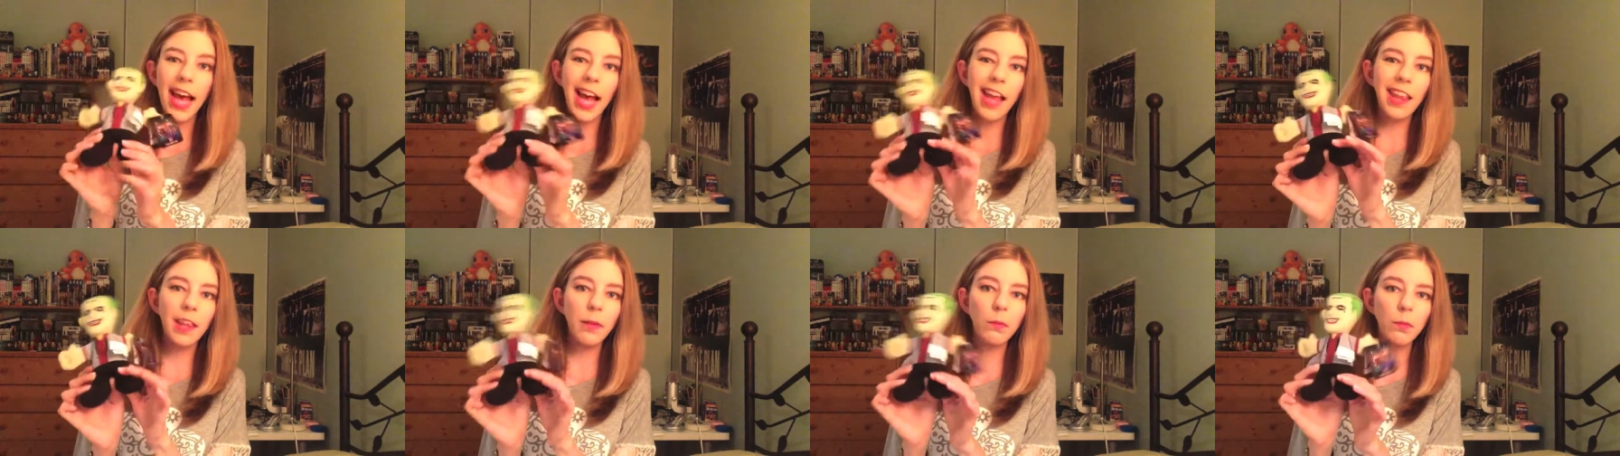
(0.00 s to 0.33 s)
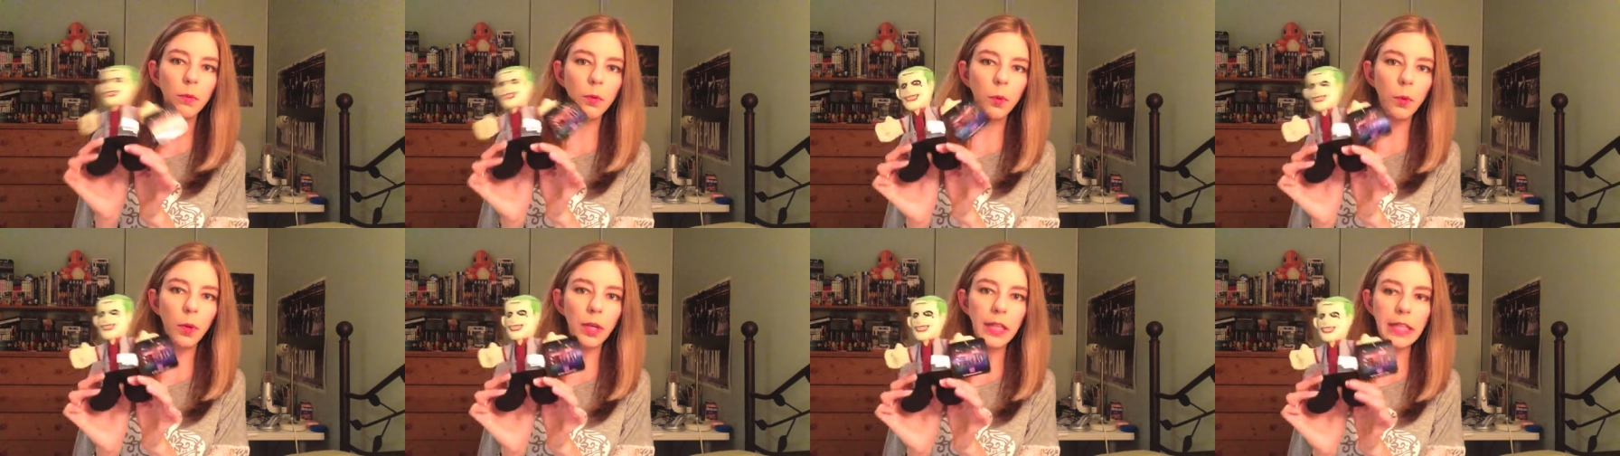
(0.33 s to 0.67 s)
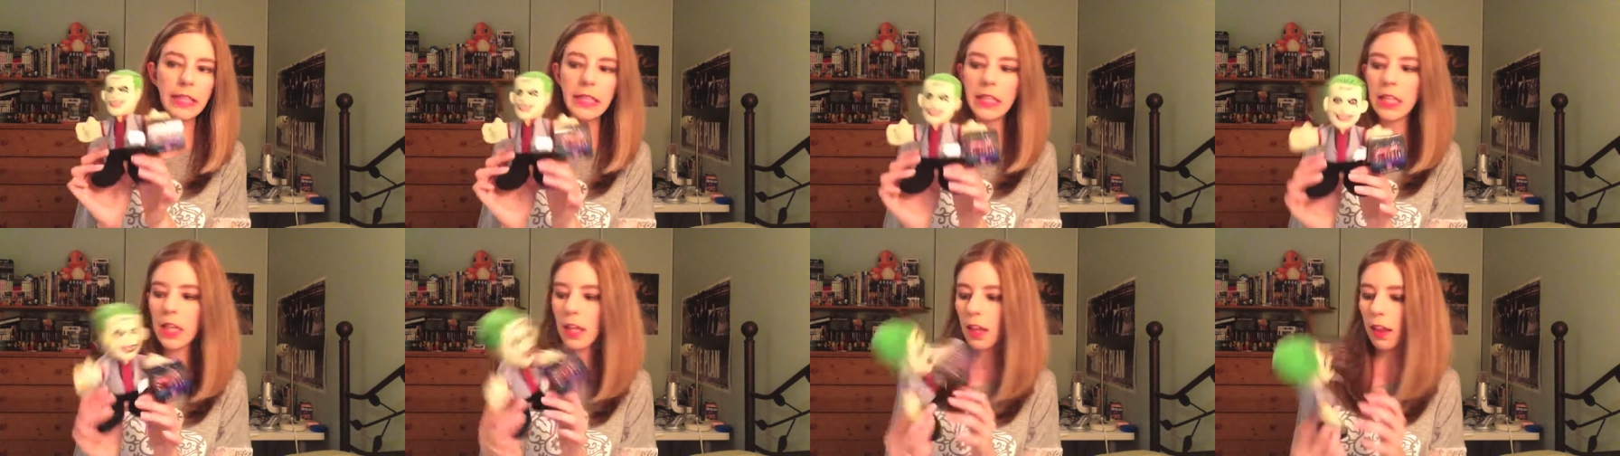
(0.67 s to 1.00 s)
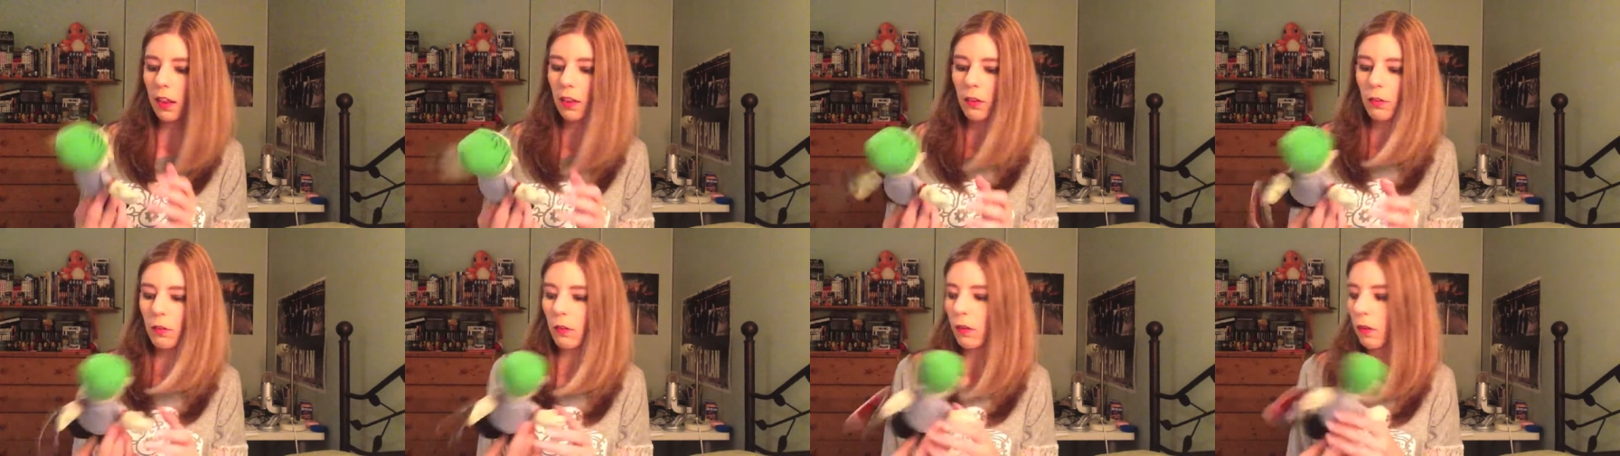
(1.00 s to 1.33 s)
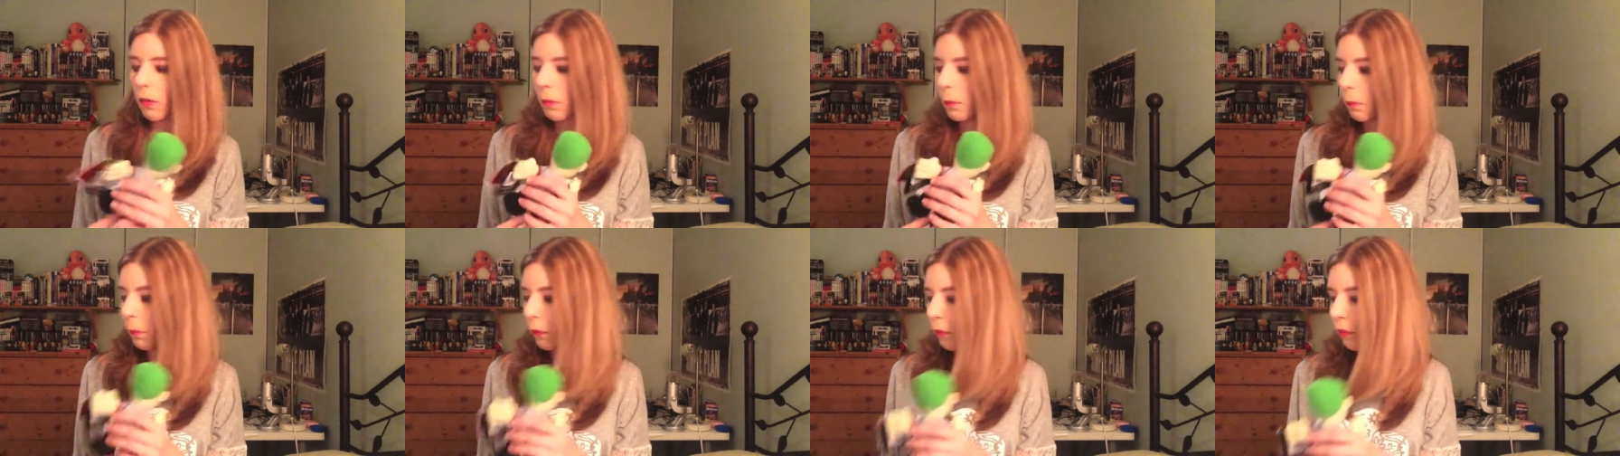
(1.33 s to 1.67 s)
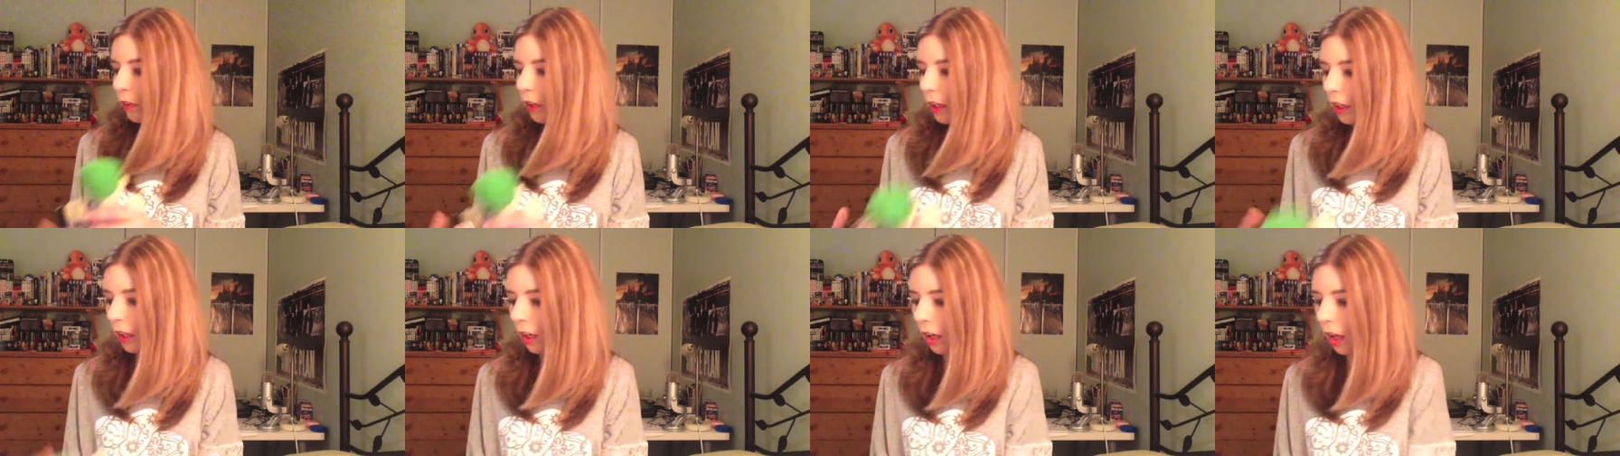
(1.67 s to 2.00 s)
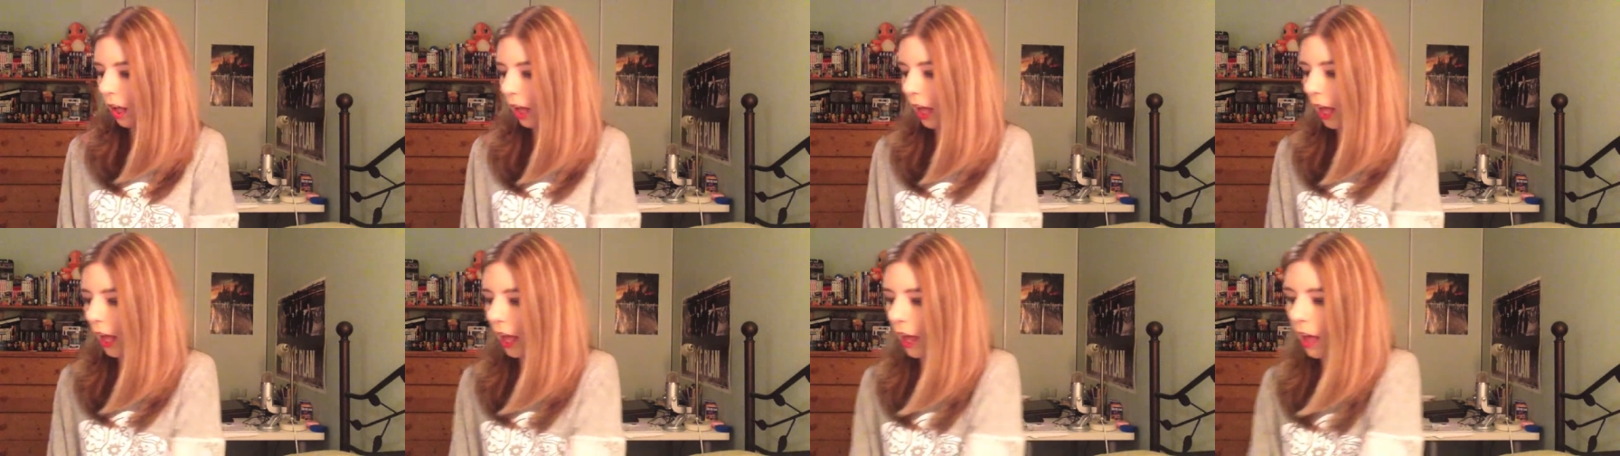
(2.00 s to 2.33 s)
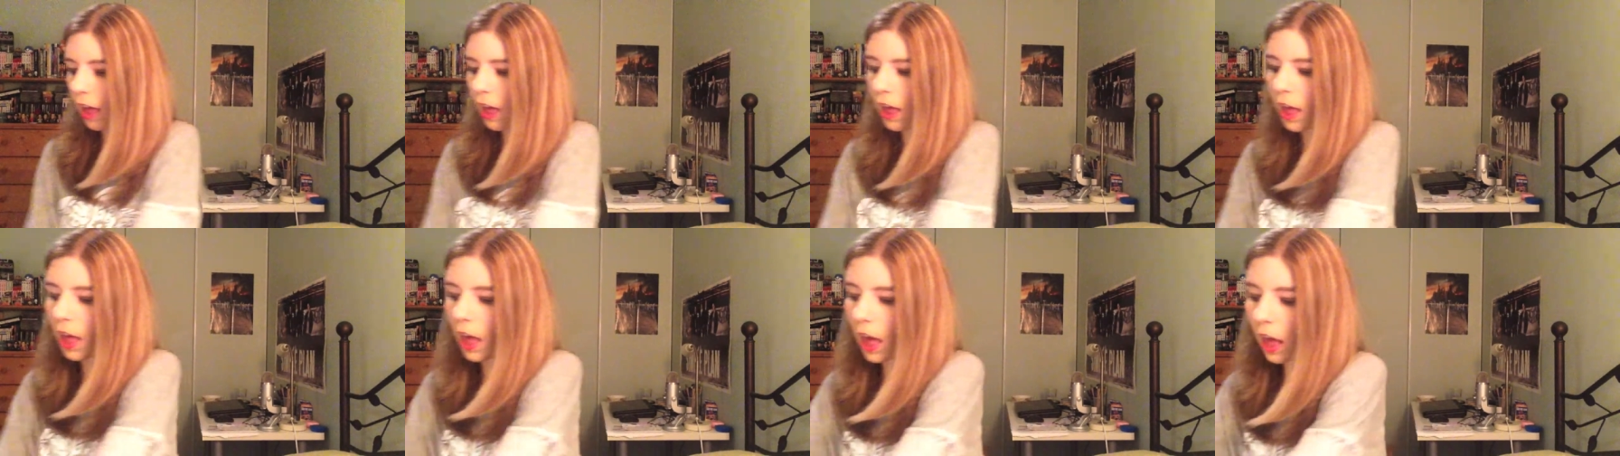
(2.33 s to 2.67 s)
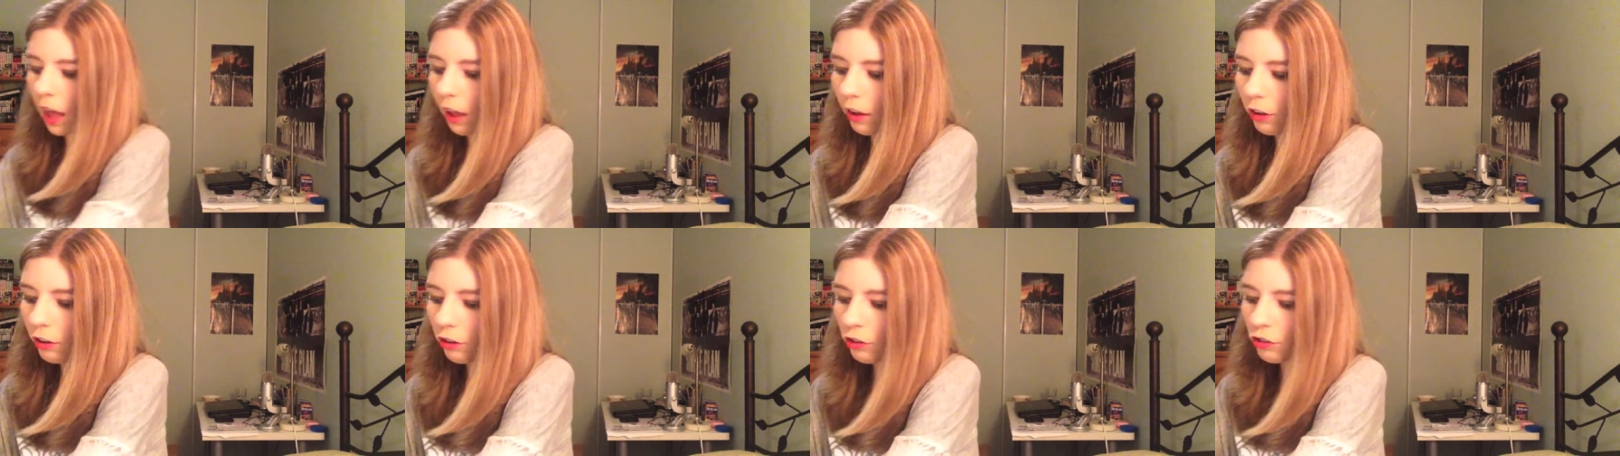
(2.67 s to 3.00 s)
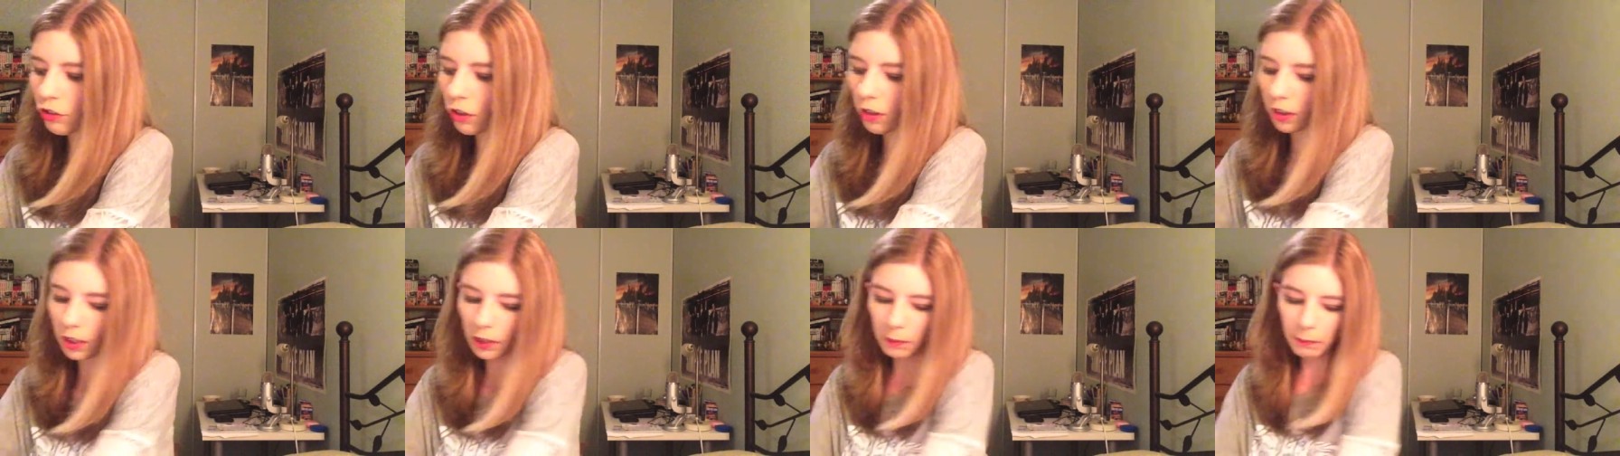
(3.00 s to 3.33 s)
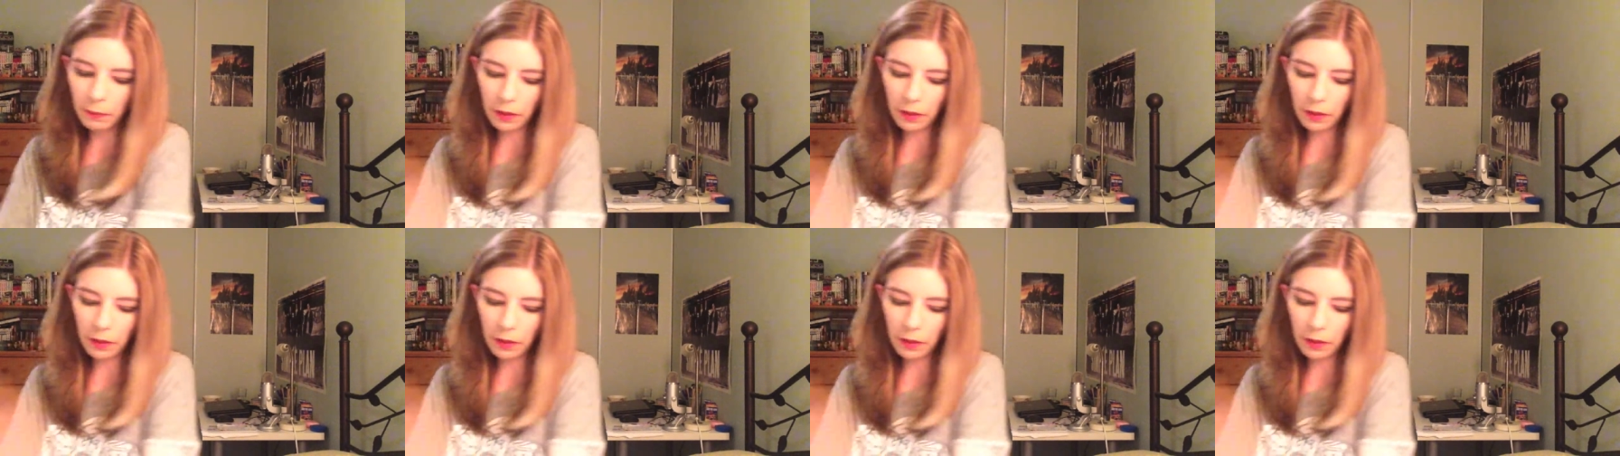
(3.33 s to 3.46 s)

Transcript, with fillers: as I'm recording this, the movie has just come